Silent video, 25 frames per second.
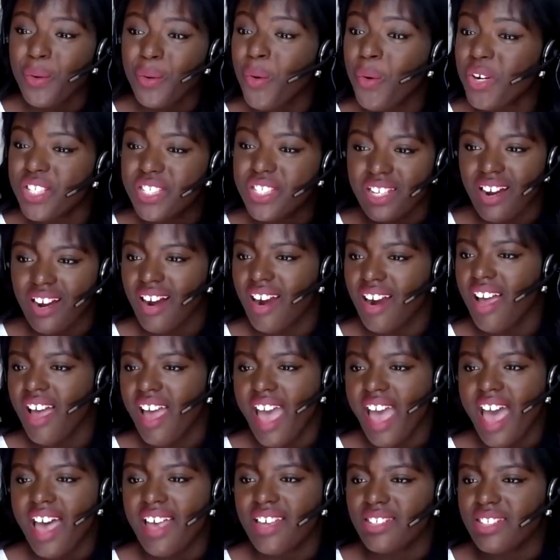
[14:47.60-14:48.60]
Well, Coursera
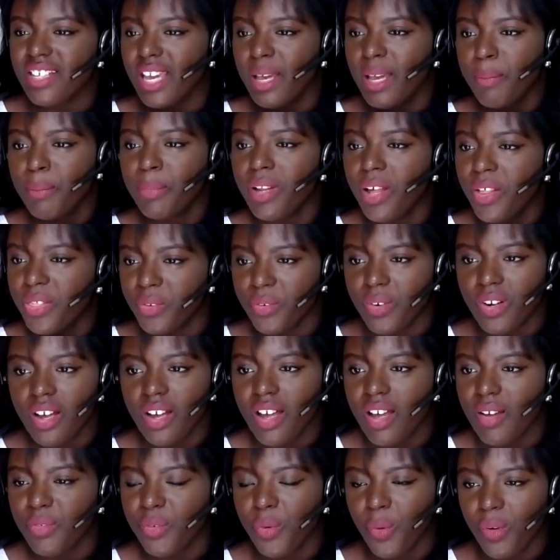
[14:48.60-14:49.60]
has a
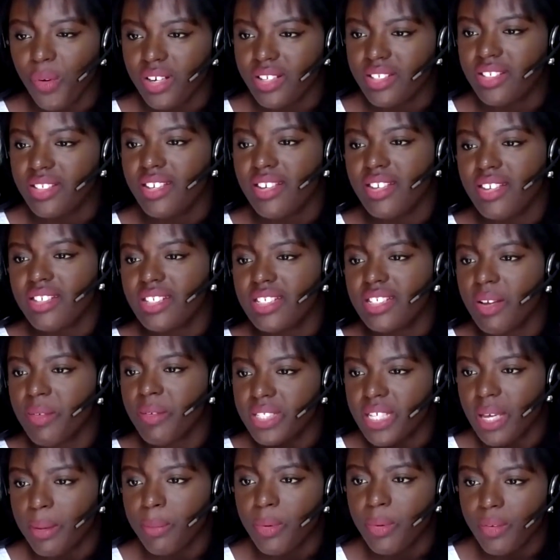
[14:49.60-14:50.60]
plethora of courses, and I
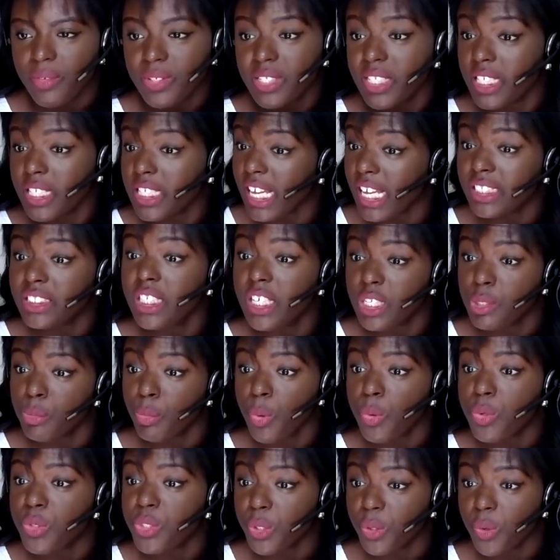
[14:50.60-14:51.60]
was actually
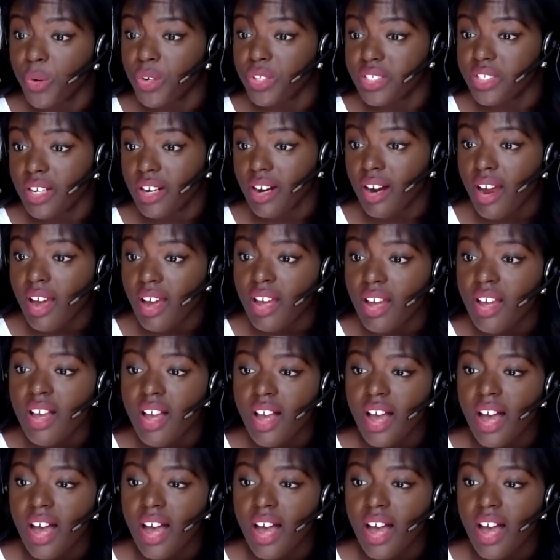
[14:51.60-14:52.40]
exposed to Coursera